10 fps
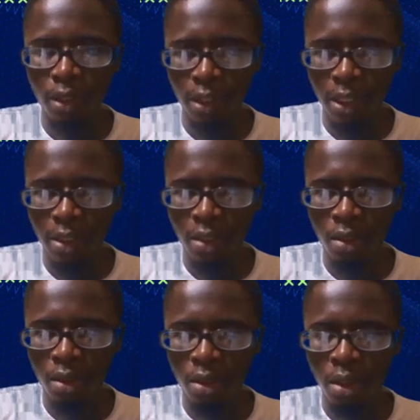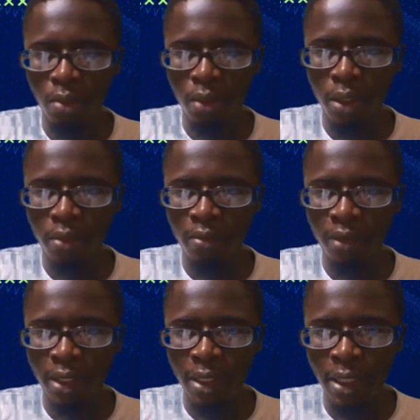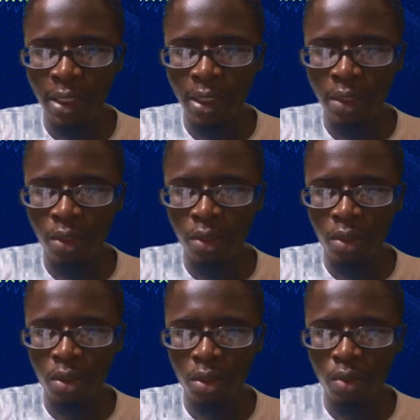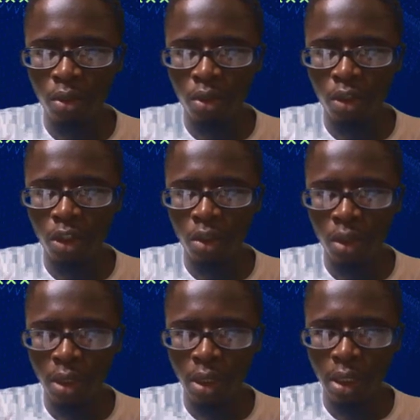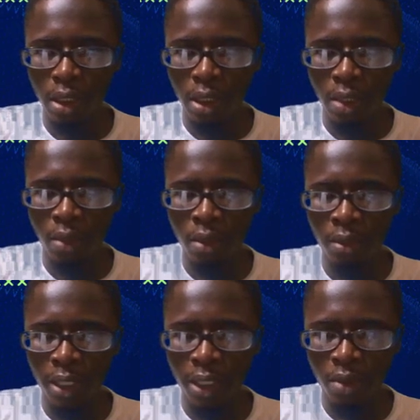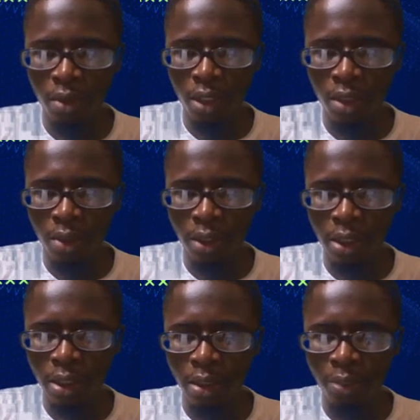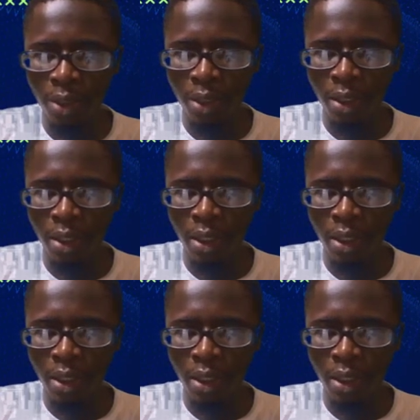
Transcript: Yes, just the same way you invented it, you just want to use it, and along the way it will naturally disappear.